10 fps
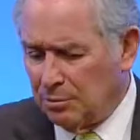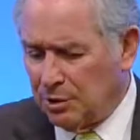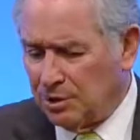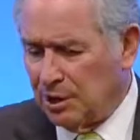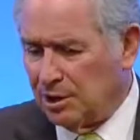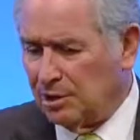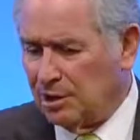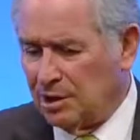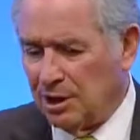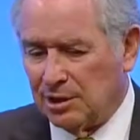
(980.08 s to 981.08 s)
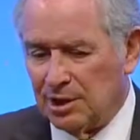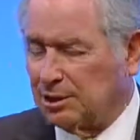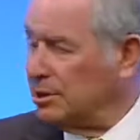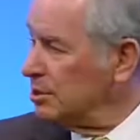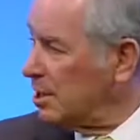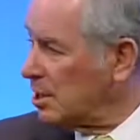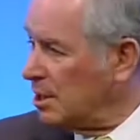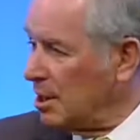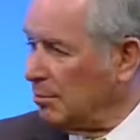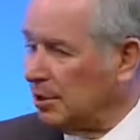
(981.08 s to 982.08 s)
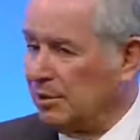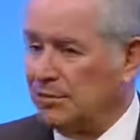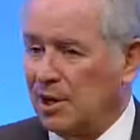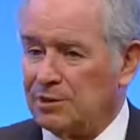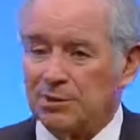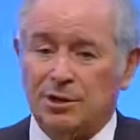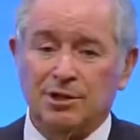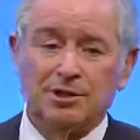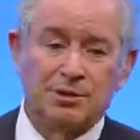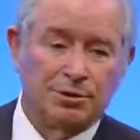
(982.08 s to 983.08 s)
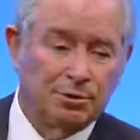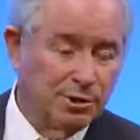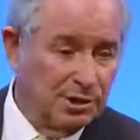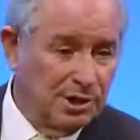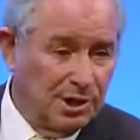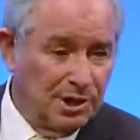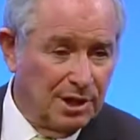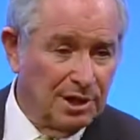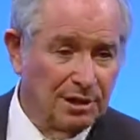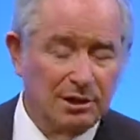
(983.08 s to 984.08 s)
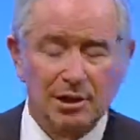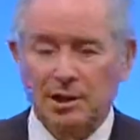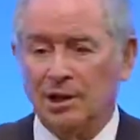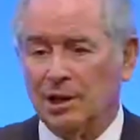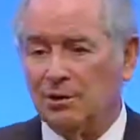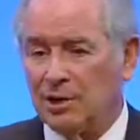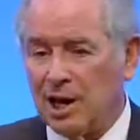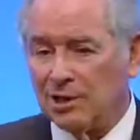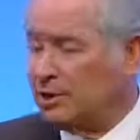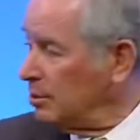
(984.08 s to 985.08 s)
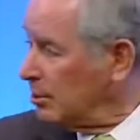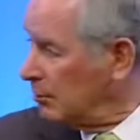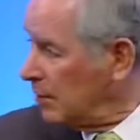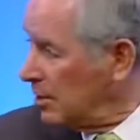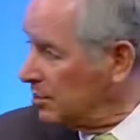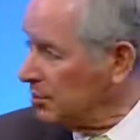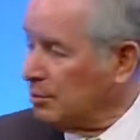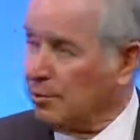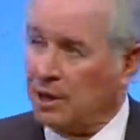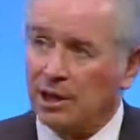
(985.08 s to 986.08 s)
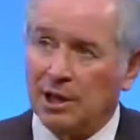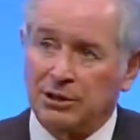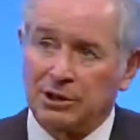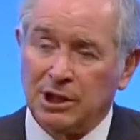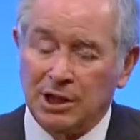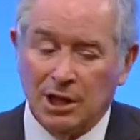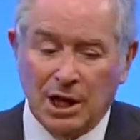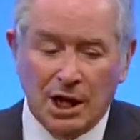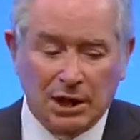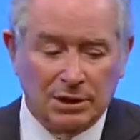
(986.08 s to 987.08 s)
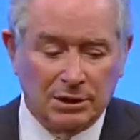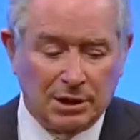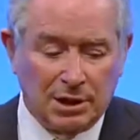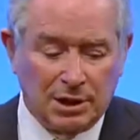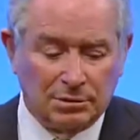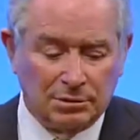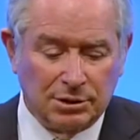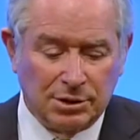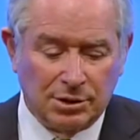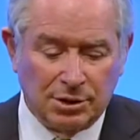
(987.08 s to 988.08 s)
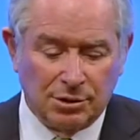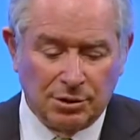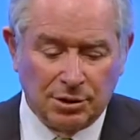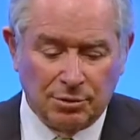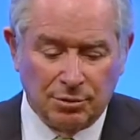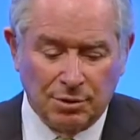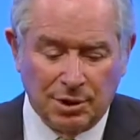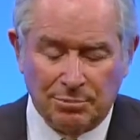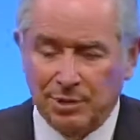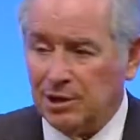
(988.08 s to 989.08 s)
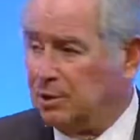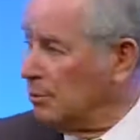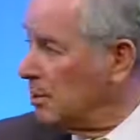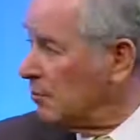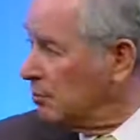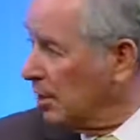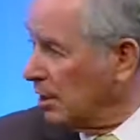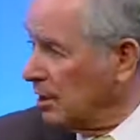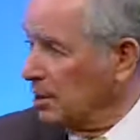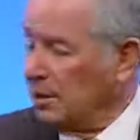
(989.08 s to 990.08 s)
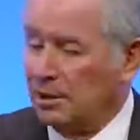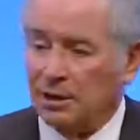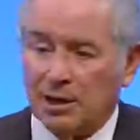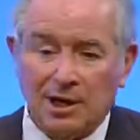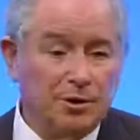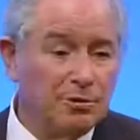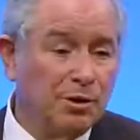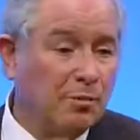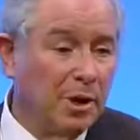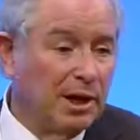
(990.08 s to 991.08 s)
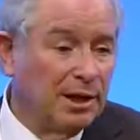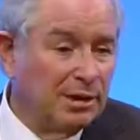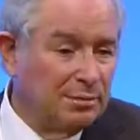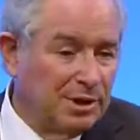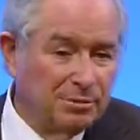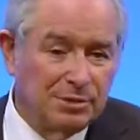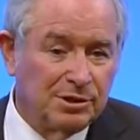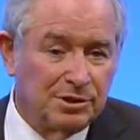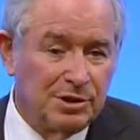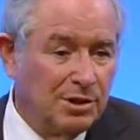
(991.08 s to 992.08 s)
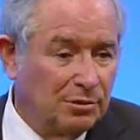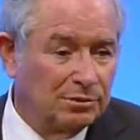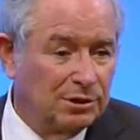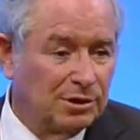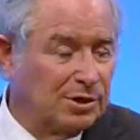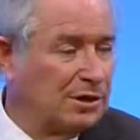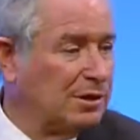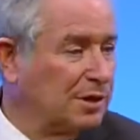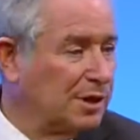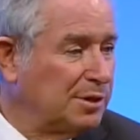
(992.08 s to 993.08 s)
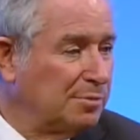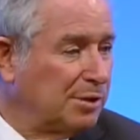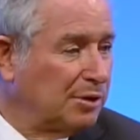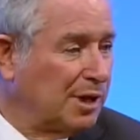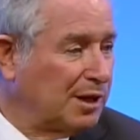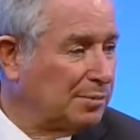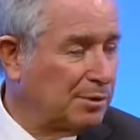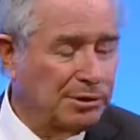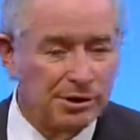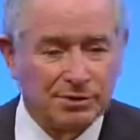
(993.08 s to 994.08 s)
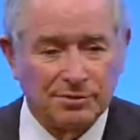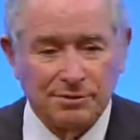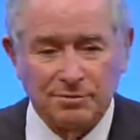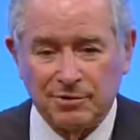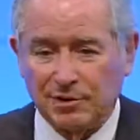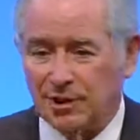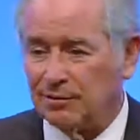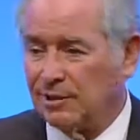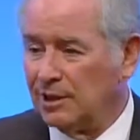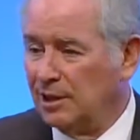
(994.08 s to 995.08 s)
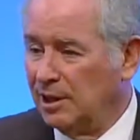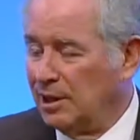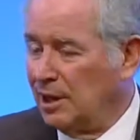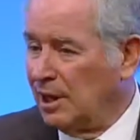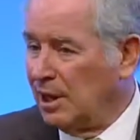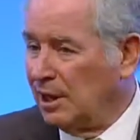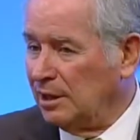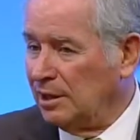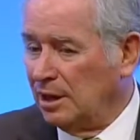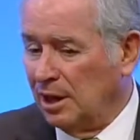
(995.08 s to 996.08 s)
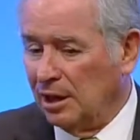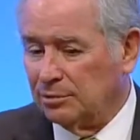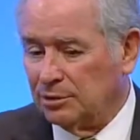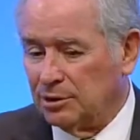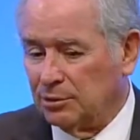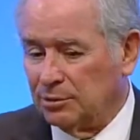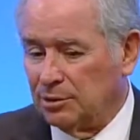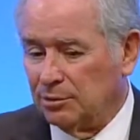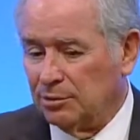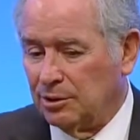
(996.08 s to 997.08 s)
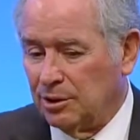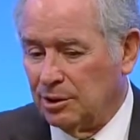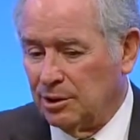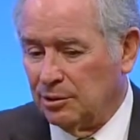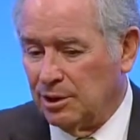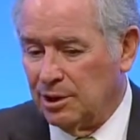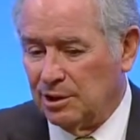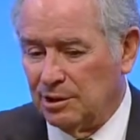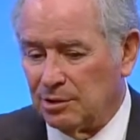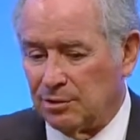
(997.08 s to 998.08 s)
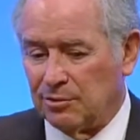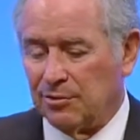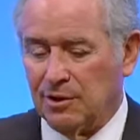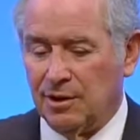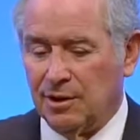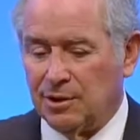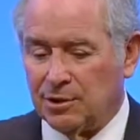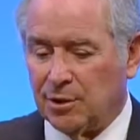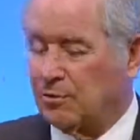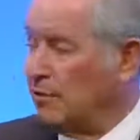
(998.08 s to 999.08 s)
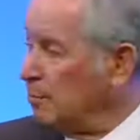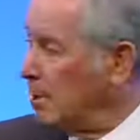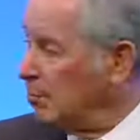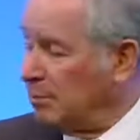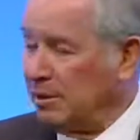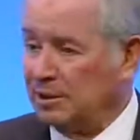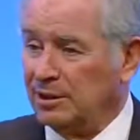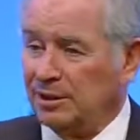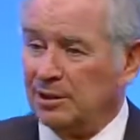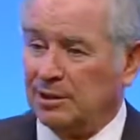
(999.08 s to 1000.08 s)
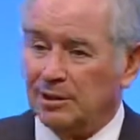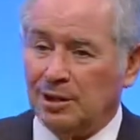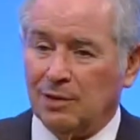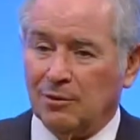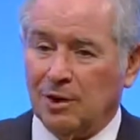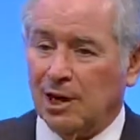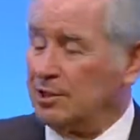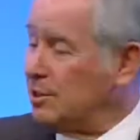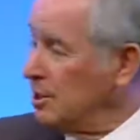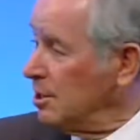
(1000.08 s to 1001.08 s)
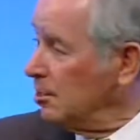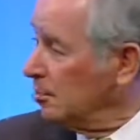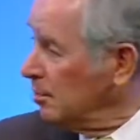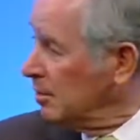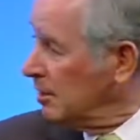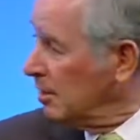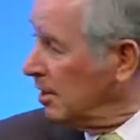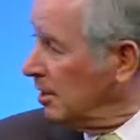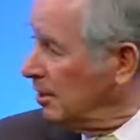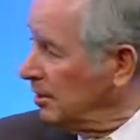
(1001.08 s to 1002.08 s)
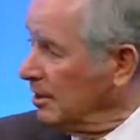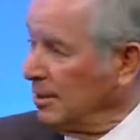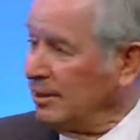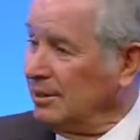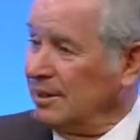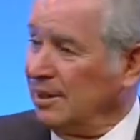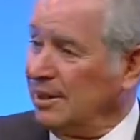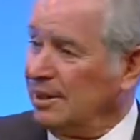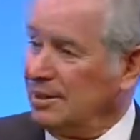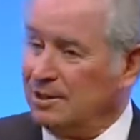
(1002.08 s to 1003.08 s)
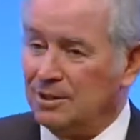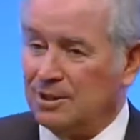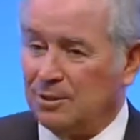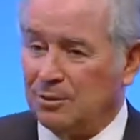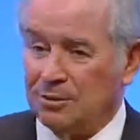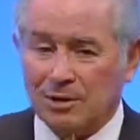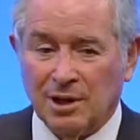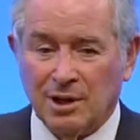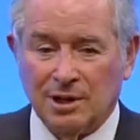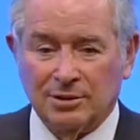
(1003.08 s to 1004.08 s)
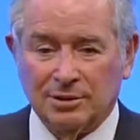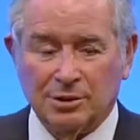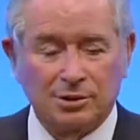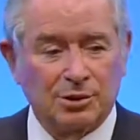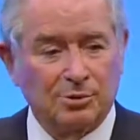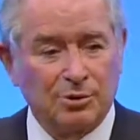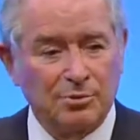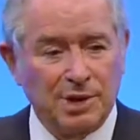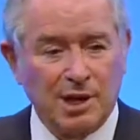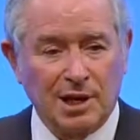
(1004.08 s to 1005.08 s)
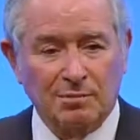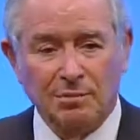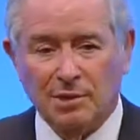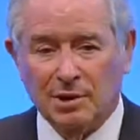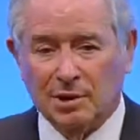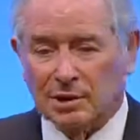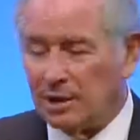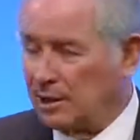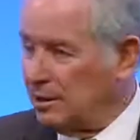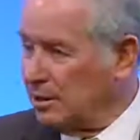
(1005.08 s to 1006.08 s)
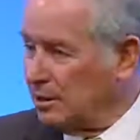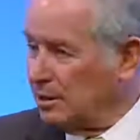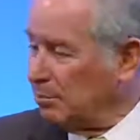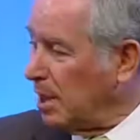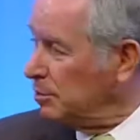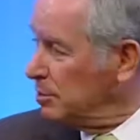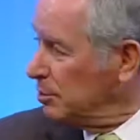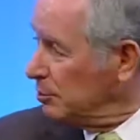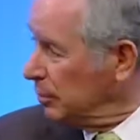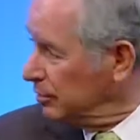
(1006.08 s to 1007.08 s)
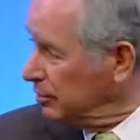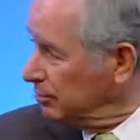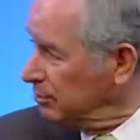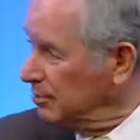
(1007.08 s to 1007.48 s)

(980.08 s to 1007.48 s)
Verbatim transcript: President Nixon's economic advisor. Kissinger was the international advisor in the White House. And so Pete knew everybody. I knew nobody. I mean, I'm just, you know, just a nice middle-class person from Philadelphia. And so, you know, he'd sort of turf him up and, you know, I'd skin him. And you know, so we became like the Bobbsey twins.